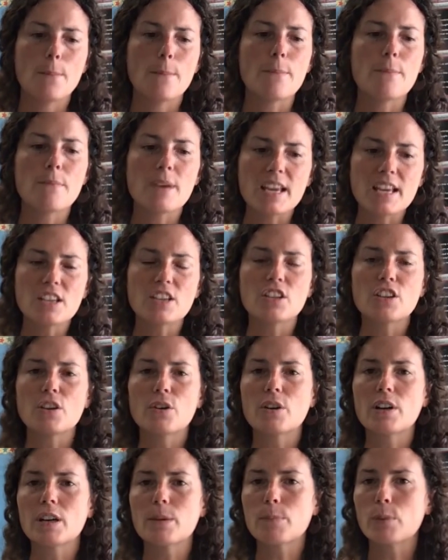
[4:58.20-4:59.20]
Make
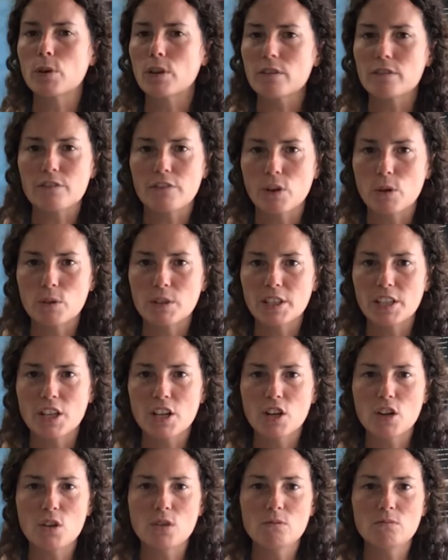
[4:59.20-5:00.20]
your
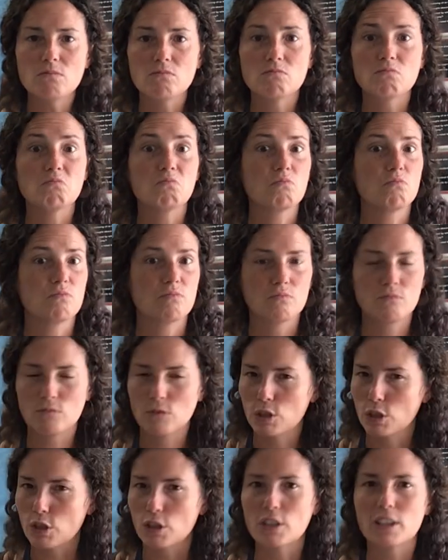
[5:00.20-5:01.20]
portfolio
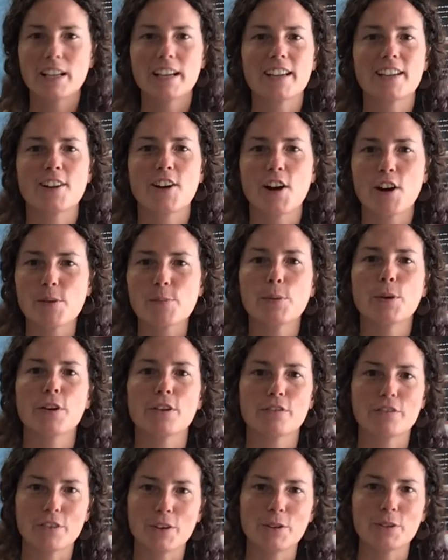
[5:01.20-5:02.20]
look like an art
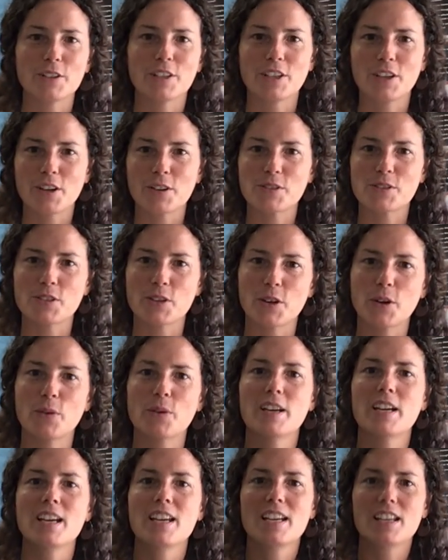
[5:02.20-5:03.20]
portfolio.
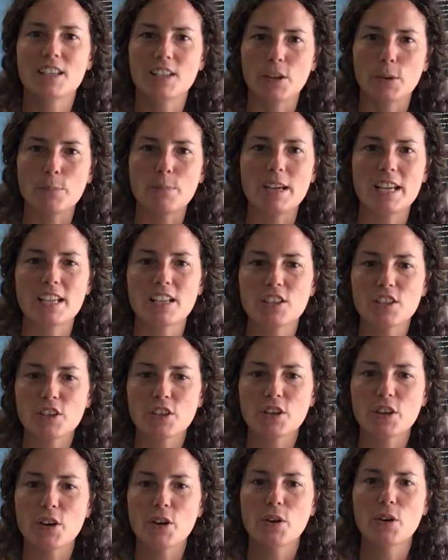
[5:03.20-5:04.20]
So, make it your